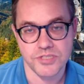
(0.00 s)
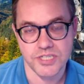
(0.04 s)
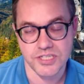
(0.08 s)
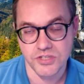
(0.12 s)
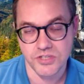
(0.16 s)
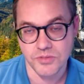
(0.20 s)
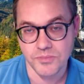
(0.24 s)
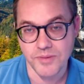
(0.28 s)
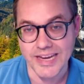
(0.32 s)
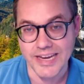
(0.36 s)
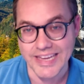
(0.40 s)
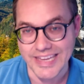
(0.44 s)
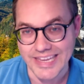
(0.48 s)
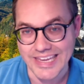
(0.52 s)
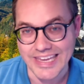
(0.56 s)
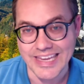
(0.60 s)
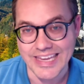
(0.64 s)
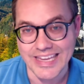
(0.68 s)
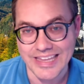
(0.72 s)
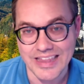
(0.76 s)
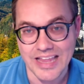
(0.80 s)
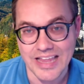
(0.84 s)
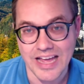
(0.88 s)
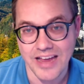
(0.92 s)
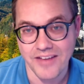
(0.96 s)
to do my
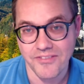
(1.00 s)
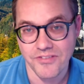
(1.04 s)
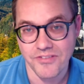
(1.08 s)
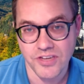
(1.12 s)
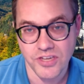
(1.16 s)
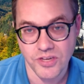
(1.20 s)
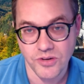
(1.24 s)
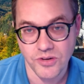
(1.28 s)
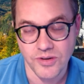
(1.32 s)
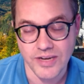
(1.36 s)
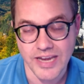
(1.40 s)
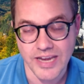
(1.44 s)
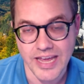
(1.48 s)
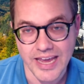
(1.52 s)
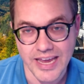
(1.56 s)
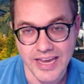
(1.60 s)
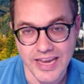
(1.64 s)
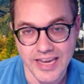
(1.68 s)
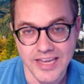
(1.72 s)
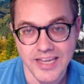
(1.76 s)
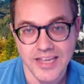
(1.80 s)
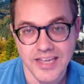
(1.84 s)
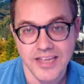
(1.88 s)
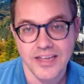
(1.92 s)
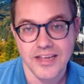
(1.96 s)
E E Live Q and
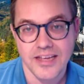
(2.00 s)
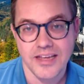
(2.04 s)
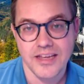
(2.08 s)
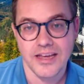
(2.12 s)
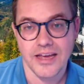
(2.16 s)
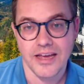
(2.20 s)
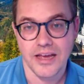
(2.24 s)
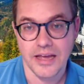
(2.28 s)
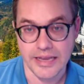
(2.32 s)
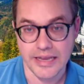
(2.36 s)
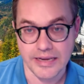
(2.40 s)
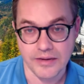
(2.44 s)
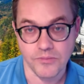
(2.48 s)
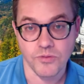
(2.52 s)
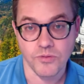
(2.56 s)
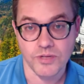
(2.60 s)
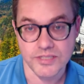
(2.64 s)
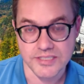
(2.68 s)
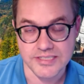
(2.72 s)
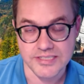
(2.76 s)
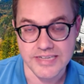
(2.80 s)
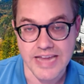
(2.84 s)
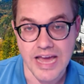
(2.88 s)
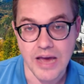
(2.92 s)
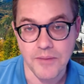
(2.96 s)
A, and
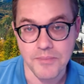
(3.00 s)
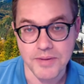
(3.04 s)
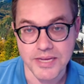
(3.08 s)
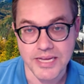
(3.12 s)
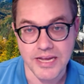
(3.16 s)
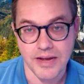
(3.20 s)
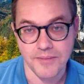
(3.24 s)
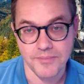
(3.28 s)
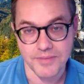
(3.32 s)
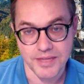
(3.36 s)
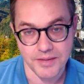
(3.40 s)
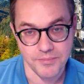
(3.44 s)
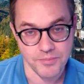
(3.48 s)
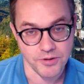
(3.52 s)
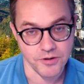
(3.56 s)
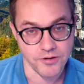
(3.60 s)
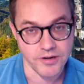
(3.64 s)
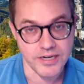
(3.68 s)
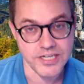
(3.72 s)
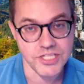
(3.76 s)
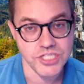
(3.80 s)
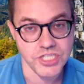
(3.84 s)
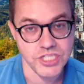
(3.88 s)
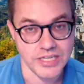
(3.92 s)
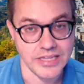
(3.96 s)
what's now become the
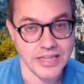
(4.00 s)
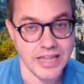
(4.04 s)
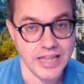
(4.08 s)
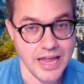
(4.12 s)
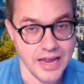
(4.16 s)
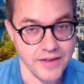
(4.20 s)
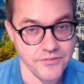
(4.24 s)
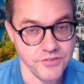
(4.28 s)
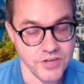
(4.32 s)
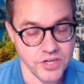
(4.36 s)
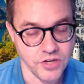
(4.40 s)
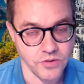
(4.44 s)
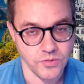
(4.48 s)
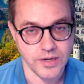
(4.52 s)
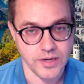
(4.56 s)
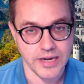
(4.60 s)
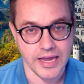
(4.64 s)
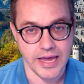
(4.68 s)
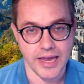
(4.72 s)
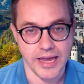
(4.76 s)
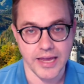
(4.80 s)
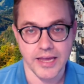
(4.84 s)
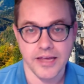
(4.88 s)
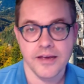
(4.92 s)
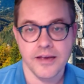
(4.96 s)
Immigration Live Q and
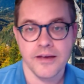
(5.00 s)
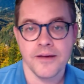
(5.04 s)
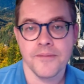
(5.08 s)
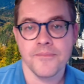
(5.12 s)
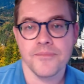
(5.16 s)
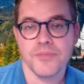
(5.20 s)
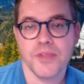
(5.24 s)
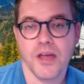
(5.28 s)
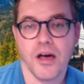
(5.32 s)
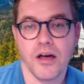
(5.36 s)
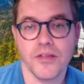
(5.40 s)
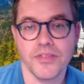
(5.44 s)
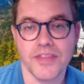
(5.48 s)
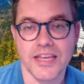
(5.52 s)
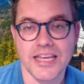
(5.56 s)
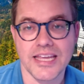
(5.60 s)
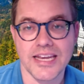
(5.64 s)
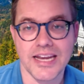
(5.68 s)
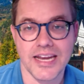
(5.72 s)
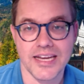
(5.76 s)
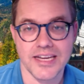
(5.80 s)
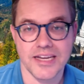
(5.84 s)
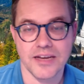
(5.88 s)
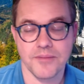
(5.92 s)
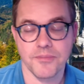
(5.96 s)
A on the
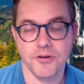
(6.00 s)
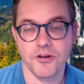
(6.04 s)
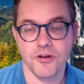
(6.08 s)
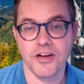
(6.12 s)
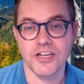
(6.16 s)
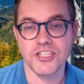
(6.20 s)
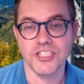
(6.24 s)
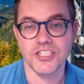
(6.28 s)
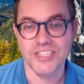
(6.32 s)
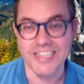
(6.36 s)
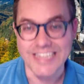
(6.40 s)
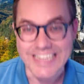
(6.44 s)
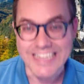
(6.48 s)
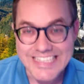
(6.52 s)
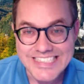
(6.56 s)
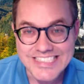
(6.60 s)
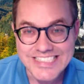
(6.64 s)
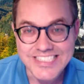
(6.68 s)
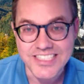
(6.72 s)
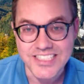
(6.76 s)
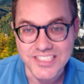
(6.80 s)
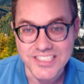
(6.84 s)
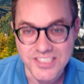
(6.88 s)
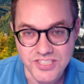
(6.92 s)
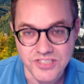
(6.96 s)
Canadian Immigration
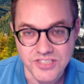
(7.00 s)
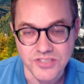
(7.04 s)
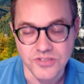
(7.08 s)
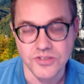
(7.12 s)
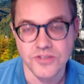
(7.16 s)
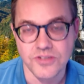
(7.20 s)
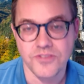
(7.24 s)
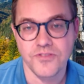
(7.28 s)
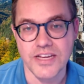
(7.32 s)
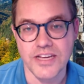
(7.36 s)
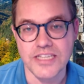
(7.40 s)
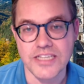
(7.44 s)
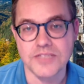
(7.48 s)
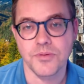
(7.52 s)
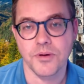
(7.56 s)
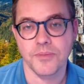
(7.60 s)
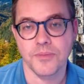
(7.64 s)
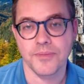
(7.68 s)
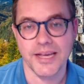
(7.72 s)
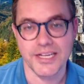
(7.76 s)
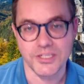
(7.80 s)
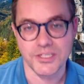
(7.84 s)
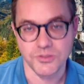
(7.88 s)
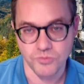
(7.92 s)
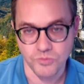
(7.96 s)
Institute Facebook
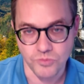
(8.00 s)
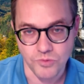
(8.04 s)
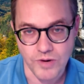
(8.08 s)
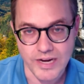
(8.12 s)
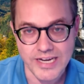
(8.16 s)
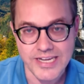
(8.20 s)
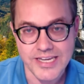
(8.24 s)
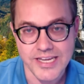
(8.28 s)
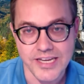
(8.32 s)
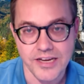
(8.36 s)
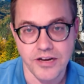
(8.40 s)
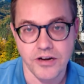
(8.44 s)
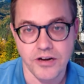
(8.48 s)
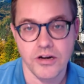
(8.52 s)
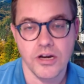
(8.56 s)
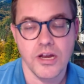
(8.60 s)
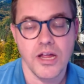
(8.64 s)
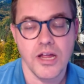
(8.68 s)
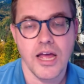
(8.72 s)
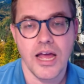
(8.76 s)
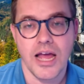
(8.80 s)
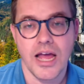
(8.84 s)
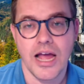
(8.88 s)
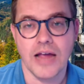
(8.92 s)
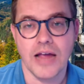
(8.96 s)
page right here.
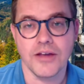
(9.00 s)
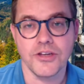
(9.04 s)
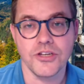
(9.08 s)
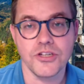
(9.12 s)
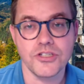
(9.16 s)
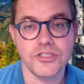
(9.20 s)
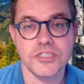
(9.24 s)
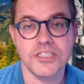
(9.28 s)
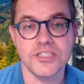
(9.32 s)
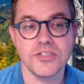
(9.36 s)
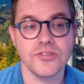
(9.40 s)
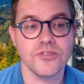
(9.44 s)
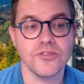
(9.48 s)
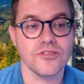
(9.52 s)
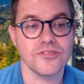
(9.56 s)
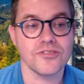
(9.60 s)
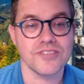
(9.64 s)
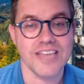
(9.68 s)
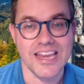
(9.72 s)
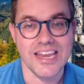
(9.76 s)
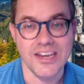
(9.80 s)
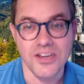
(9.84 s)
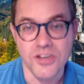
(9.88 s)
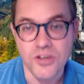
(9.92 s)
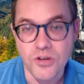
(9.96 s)
I usually do those
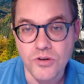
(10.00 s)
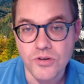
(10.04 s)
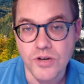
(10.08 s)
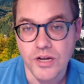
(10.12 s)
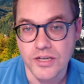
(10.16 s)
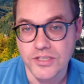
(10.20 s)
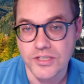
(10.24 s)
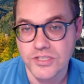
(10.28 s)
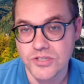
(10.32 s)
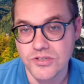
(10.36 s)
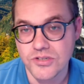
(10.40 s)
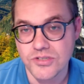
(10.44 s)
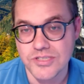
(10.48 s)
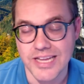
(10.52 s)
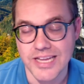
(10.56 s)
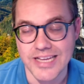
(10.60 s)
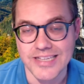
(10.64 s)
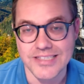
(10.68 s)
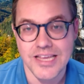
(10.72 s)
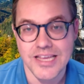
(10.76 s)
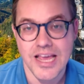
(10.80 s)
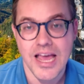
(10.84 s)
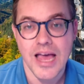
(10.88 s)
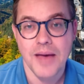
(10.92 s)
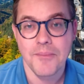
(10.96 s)
at noon on
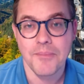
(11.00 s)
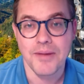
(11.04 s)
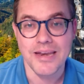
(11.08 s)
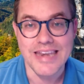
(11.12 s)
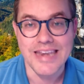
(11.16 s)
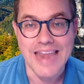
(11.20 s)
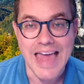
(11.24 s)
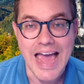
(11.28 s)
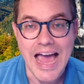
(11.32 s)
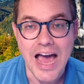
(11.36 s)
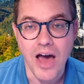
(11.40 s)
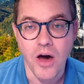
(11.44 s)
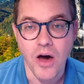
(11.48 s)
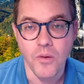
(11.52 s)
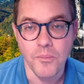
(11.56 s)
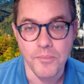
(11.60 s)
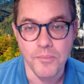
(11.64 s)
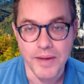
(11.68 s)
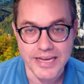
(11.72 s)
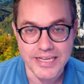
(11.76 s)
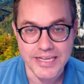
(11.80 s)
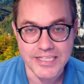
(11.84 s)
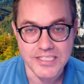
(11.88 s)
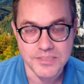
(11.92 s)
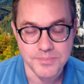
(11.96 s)
Tuesdays, but now
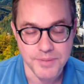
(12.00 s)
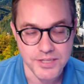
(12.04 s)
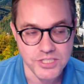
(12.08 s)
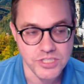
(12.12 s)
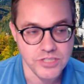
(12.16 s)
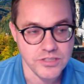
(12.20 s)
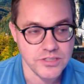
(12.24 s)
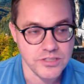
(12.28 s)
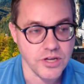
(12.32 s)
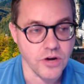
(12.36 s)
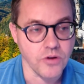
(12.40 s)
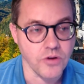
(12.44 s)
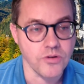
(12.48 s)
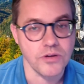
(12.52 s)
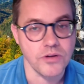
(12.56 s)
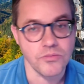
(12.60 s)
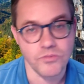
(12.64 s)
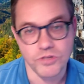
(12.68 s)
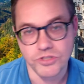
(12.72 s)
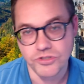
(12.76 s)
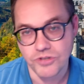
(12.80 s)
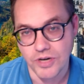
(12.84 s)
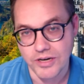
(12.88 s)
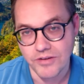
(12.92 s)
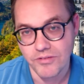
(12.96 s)
make a special note, and
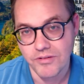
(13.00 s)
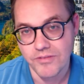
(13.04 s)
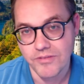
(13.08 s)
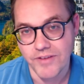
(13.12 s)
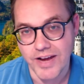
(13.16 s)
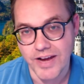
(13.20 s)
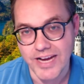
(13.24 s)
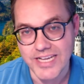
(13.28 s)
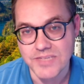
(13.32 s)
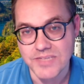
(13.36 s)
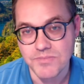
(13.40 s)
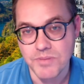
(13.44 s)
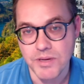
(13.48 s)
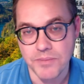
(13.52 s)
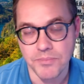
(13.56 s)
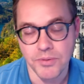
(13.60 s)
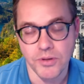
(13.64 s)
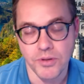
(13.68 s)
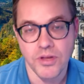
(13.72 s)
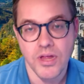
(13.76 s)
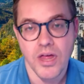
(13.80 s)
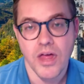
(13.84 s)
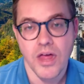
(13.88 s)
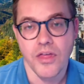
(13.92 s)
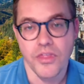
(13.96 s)
we'll try to advise
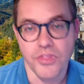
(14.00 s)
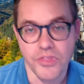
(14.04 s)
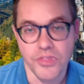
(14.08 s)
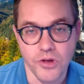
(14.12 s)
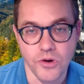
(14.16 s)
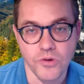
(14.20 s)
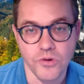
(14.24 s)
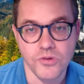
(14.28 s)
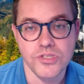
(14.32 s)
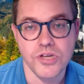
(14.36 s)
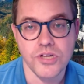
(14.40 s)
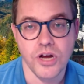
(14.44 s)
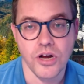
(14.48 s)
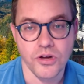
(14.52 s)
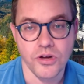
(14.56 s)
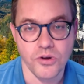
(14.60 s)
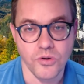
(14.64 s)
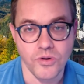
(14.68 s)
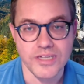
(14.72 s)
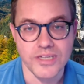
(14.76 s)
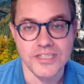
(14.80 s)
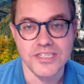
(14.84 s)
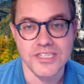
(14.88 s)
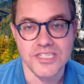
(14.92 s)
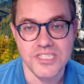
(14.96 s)
people, those are
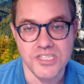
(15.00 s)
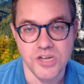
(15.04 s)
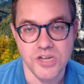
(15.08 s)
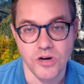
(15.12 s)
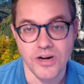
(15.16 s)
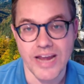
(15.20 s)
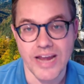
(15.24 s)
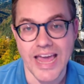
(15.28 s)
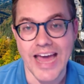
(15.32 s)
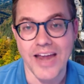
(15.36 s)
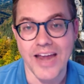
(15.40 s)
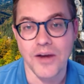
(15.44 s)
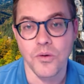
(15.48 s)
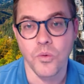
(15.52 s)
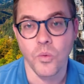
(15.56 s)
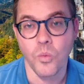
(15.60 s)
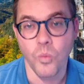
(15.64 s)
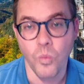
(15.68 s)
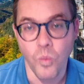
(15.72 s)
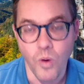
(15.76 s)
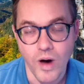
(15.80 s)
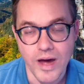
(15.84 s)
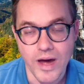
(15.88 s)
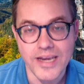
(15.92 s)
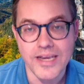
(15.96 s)
going to start at
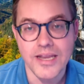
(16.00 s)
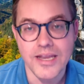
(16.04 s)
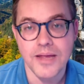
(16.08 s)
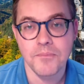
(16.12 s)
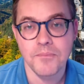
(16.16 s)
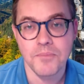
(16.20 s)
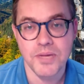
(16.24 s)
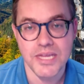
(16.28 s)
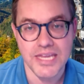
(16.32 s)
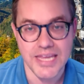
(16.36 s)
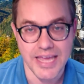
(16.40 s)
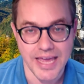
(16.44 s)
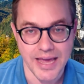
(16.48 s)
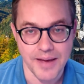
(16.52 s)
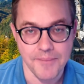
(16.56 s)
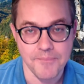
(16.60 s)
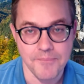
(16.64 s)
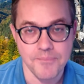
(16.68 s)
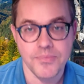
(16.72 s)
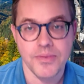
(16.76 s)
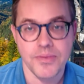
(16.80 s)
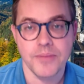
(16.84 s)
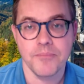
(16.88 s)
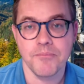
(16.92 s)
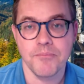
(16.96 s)
one p
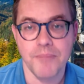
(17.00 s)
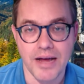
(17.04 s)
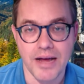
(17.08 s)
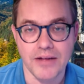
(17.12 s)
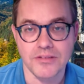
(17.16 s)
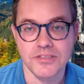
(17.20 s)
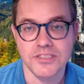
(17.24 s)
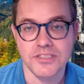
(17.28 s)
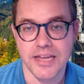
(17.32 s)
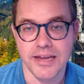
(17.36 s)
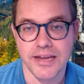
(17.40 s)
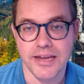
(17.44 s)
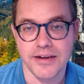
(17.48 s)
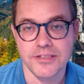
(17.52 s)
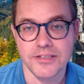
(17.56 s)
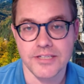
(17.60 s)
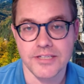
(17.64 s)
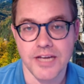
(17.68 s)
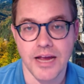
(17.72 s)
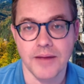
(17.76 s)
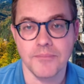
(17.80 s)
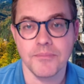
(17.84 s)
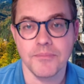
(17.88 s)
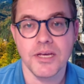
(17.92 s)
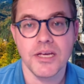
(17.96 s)
m Mountain Standard
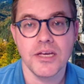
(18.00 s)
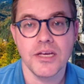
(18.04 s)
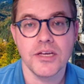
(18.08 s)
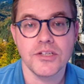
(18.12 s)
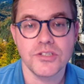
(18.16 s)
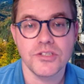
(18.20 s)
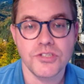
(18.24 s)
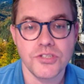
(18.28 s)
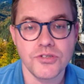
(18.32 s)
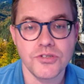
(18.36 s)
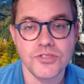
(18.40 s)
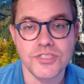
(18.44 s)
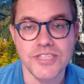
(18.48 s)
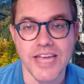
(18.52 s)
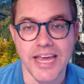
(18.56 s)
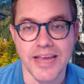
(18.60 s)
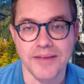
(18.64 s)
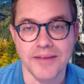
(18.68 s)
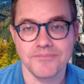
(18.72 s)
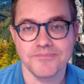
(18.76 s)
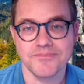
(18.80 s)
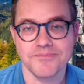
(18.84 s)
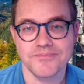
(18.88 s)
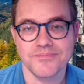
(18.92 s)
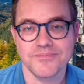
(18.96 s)
Time Tuesday.